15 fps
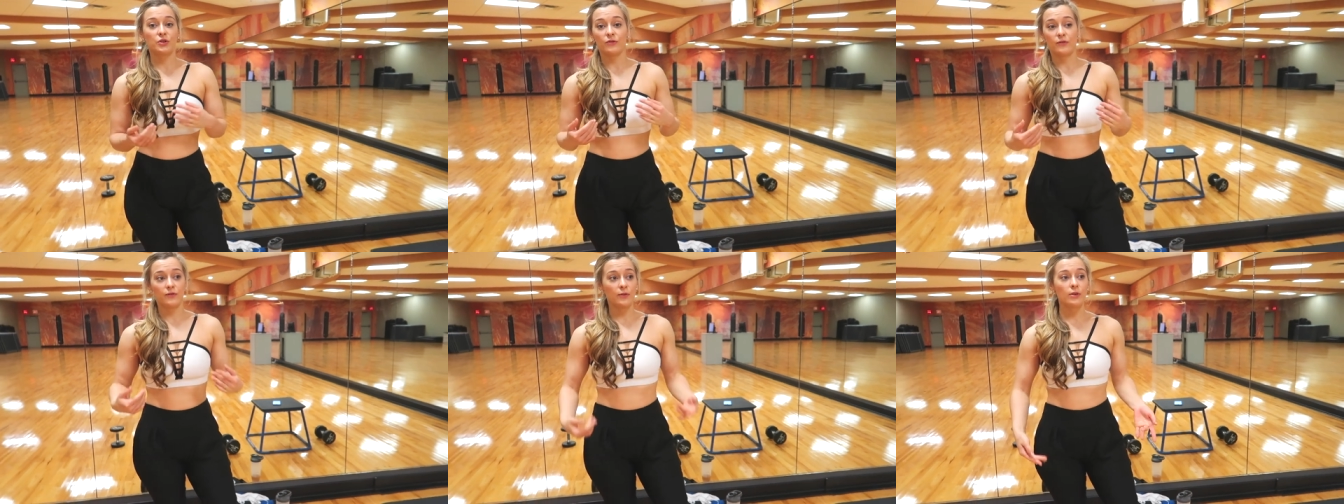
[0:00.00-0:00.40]

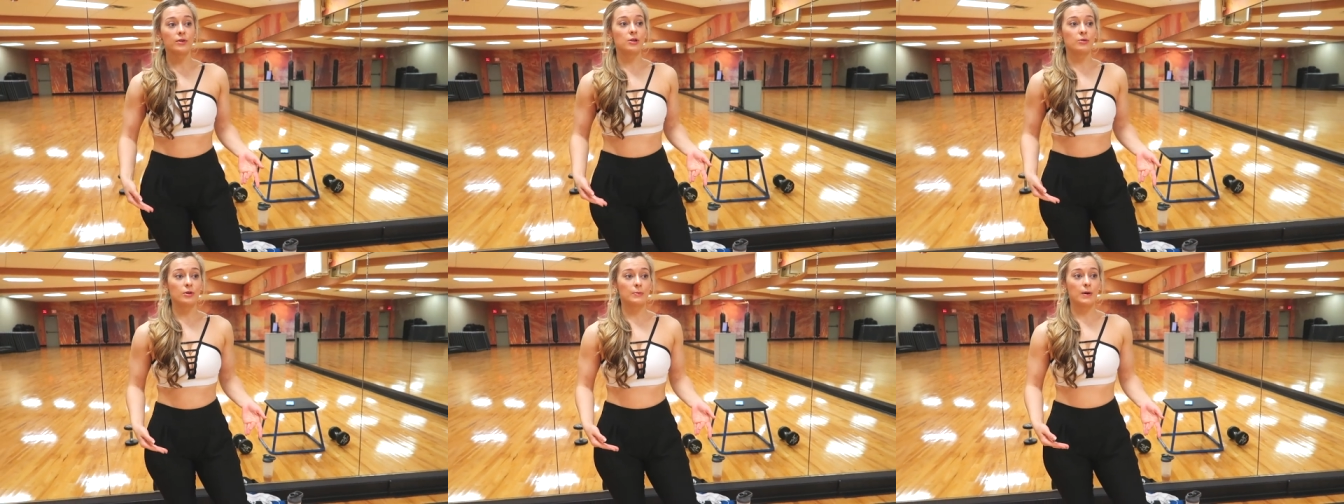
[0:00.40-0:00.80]
your
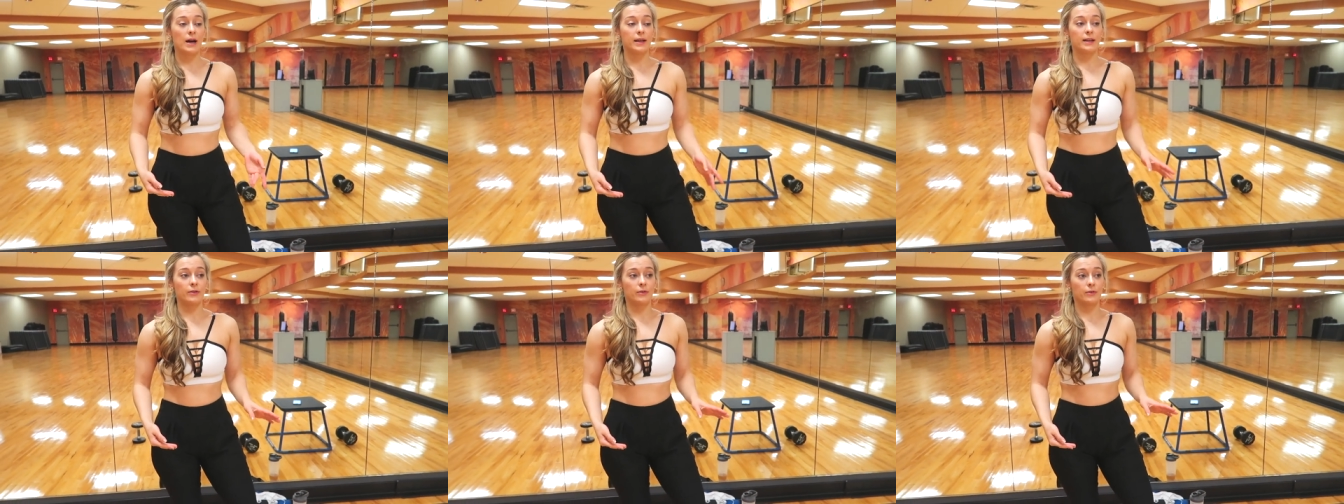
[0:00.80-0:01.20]
full lower
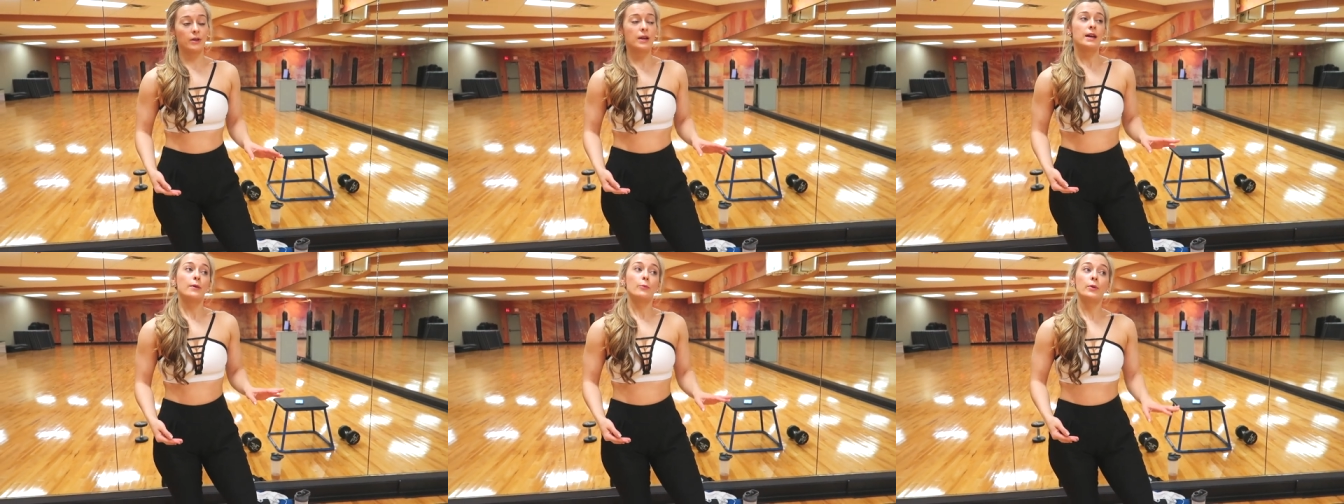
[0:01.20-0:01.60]
body. It'll
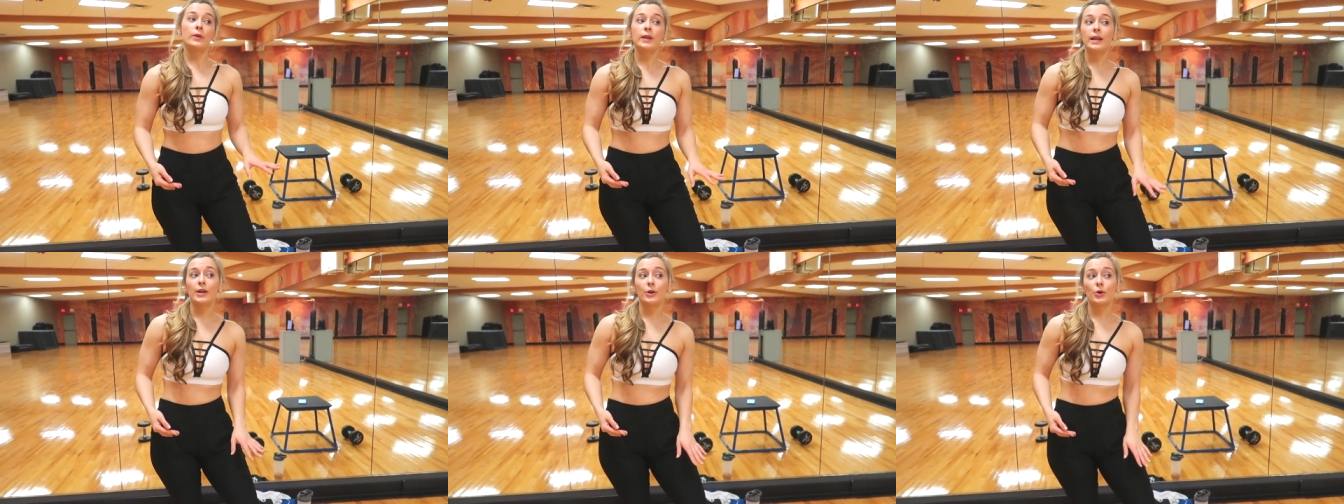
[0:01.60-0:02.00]

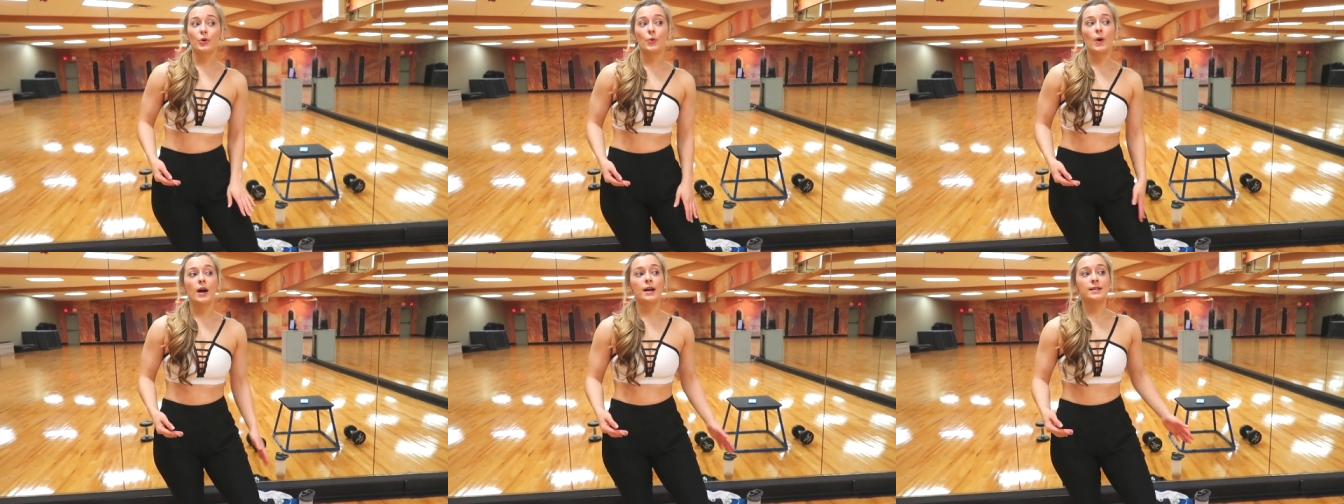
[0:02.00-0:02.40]
really hit your
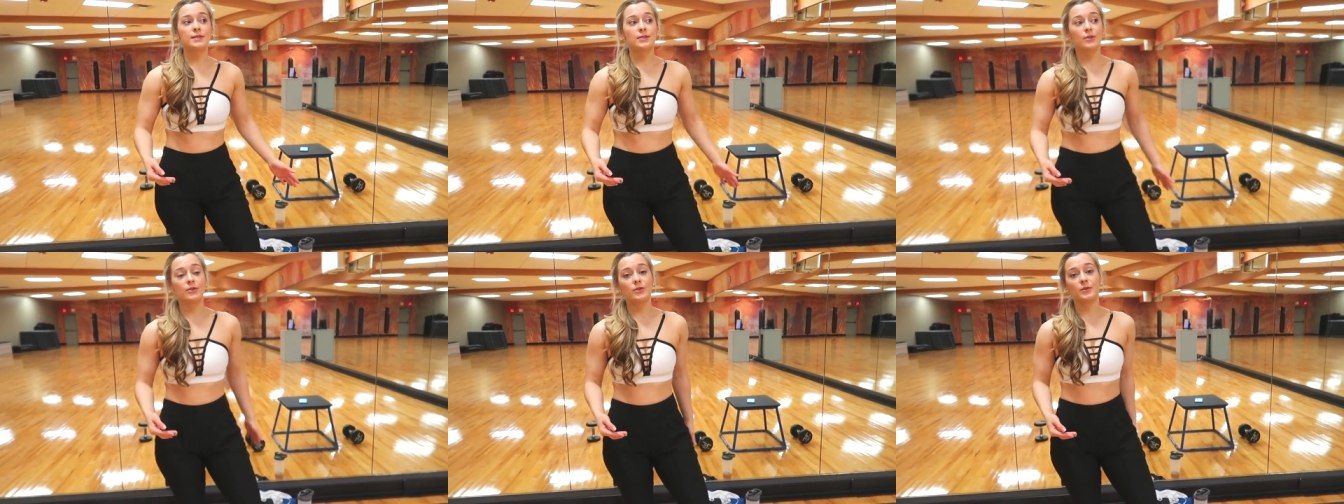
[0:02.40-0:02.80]

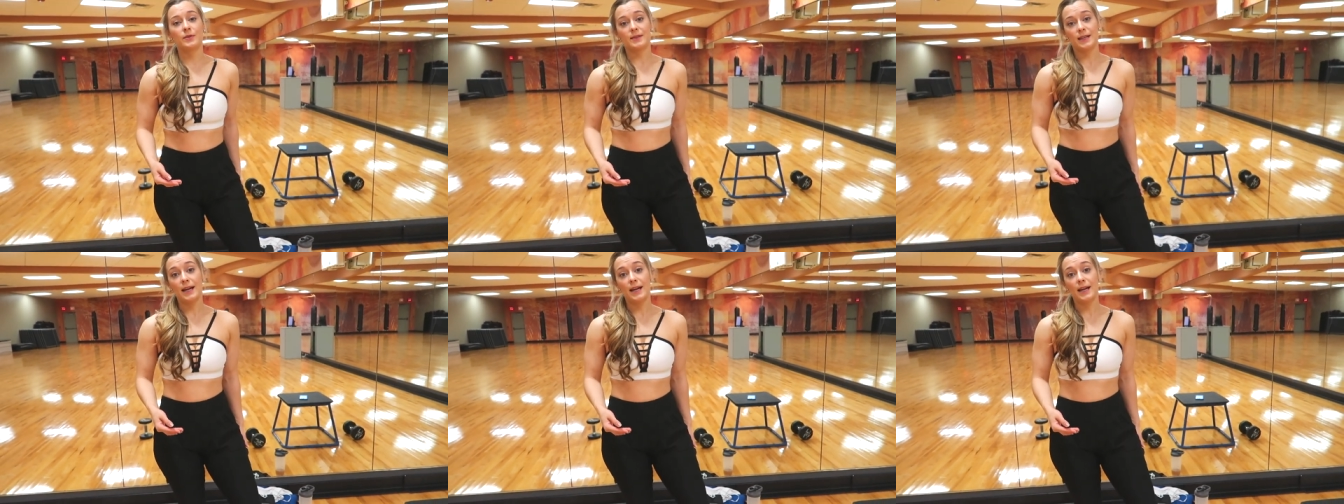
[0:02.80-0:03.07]
quads, your glutes,